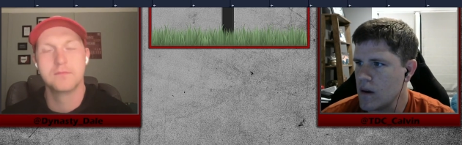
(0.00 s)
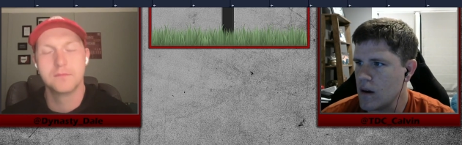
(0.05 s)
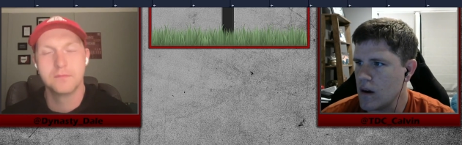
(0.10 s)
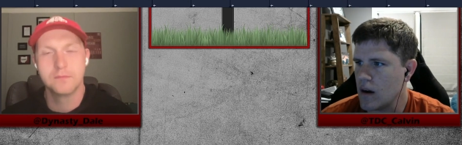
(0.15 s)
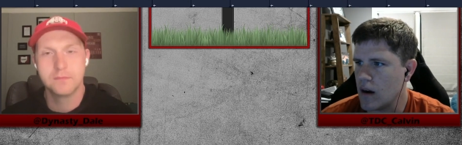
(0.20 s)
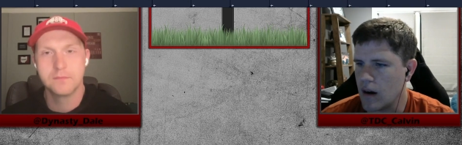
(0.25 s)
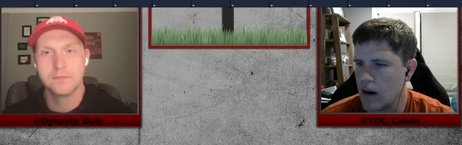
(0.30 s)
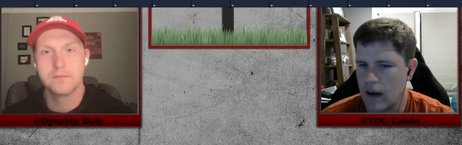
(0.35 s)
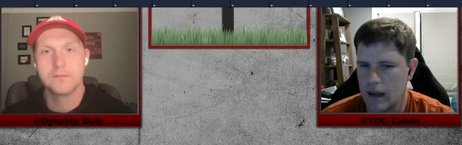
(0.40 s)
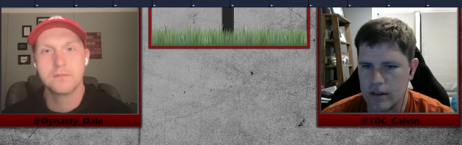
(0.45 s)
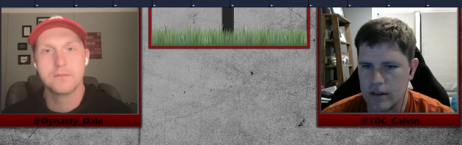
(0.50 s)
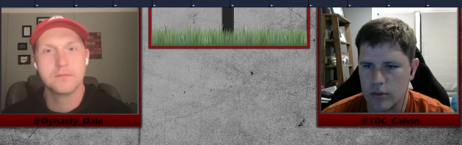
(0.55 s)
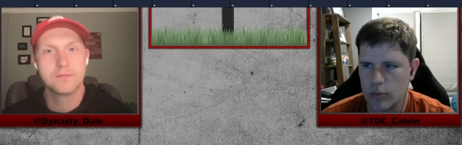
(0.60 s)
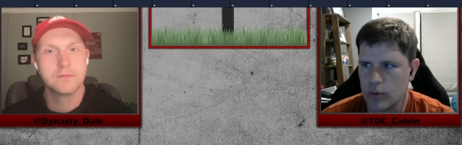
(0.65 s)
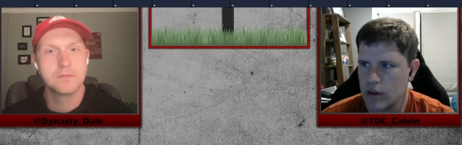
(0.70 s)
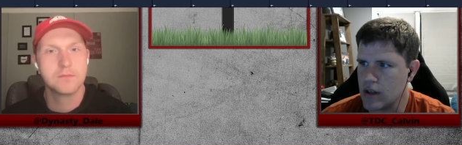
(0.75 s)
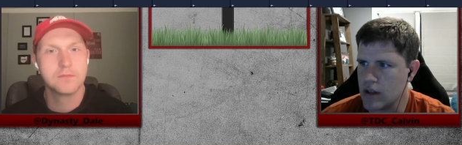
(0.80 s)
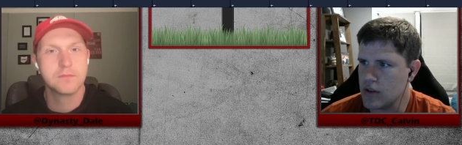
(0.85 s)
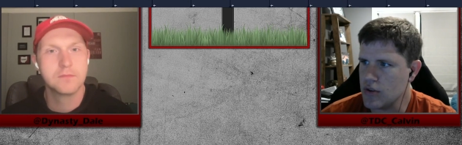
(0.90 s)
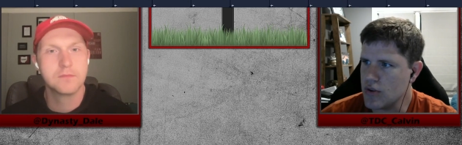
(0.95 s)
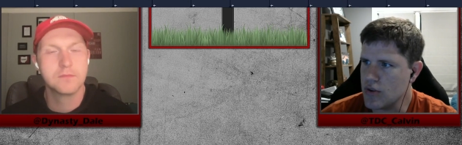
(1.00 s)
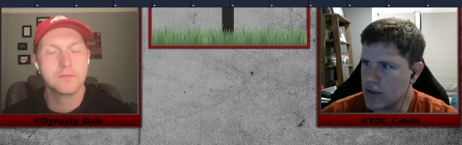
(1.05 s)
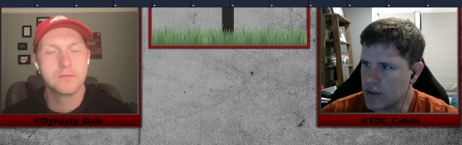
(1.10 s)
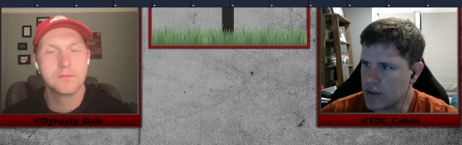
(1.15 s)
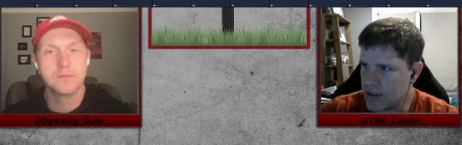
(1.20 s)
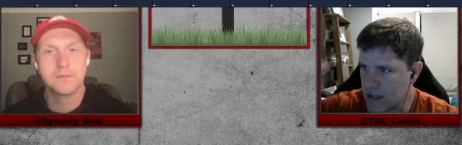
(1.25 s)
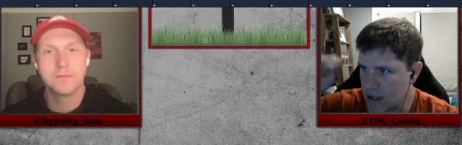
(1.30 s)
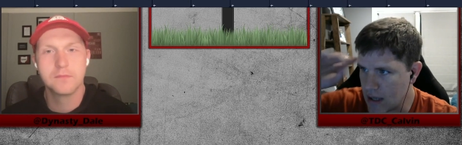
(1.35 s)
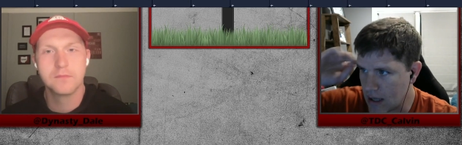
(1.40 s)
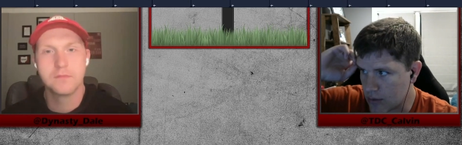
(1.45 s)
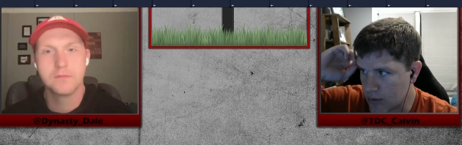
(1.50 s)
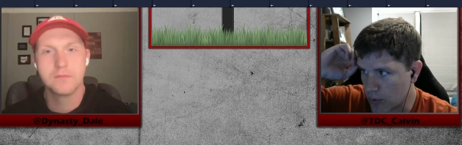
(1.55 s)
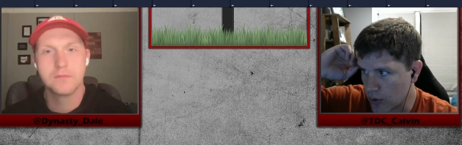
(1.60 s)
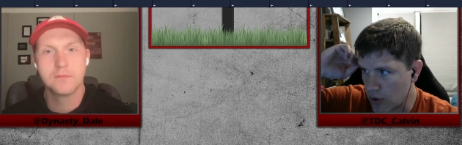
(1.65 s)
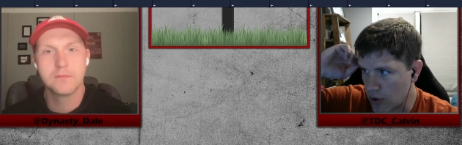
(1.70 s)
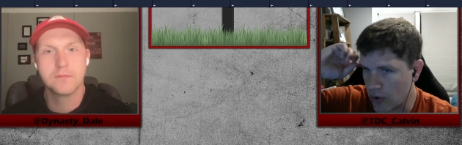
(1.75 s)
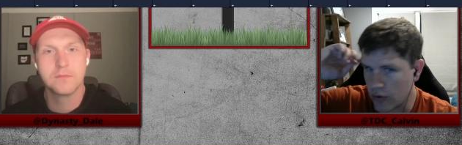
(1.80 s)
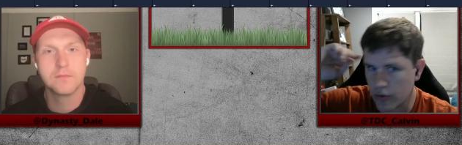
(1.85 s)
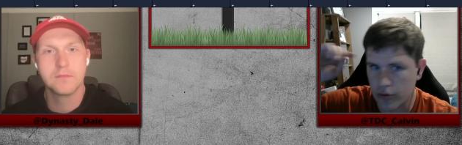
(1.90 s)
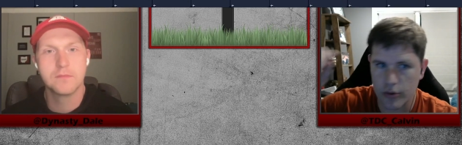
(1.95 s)
Speaker 1: All right, so we you can see as we're
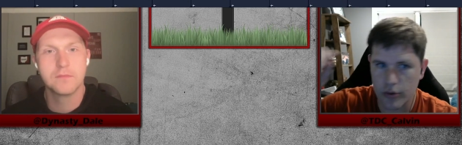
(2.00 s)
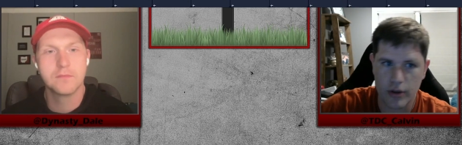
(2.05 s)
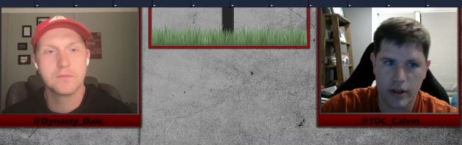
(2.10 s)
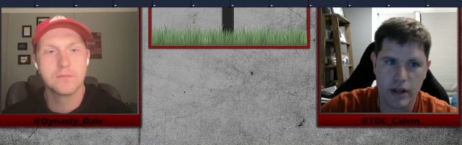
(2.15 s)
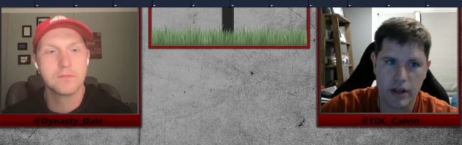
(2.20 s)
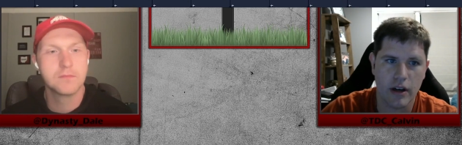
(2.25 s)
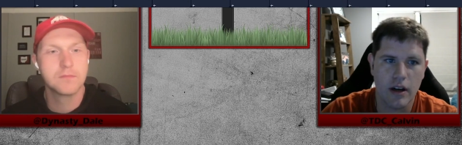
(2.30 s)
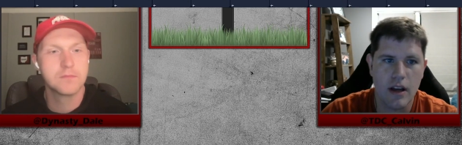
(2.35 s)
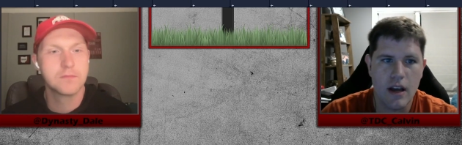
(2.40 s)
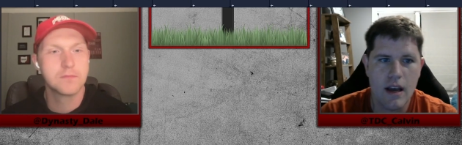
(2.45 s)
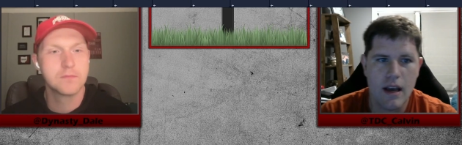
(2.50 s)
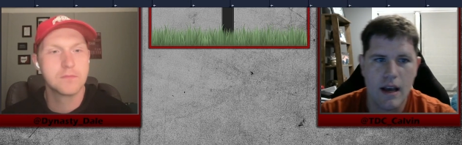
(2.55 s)
going through here.